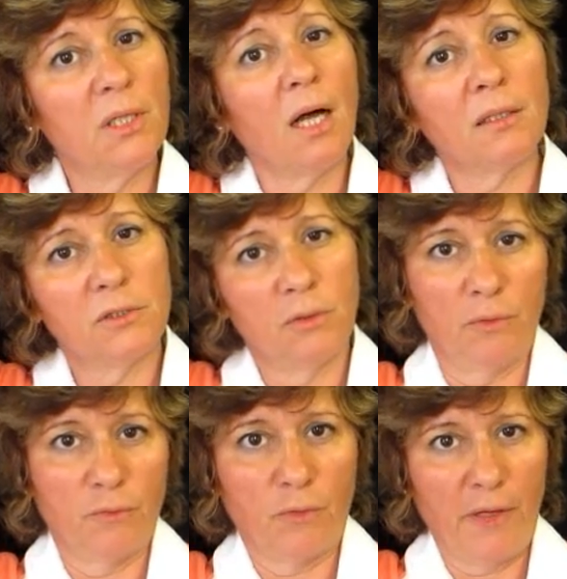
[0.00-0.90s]
not so
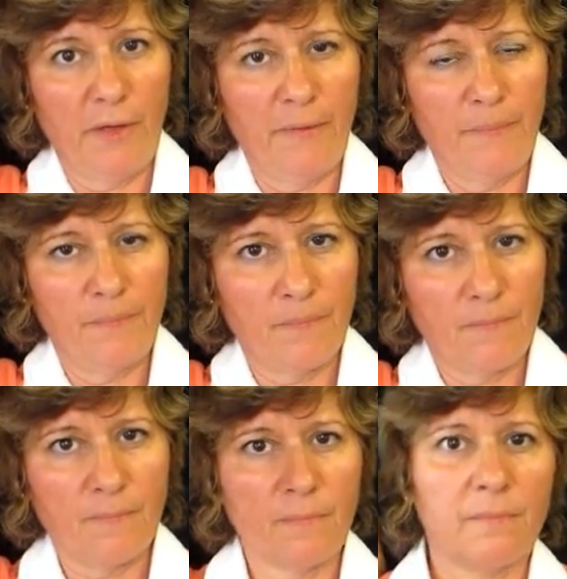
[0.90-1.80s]
afraid?
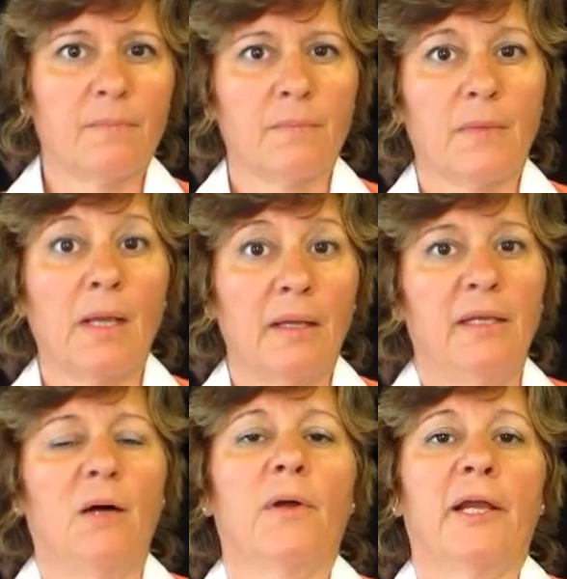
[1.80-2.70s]

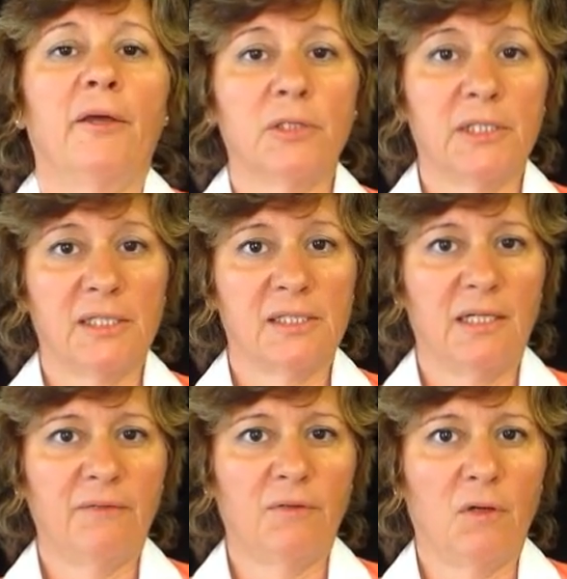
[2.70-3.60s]
Now what are your SUDS
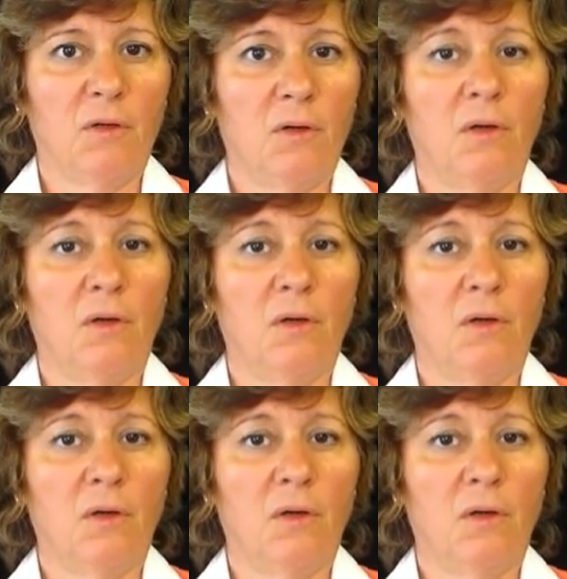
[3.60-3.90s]
level?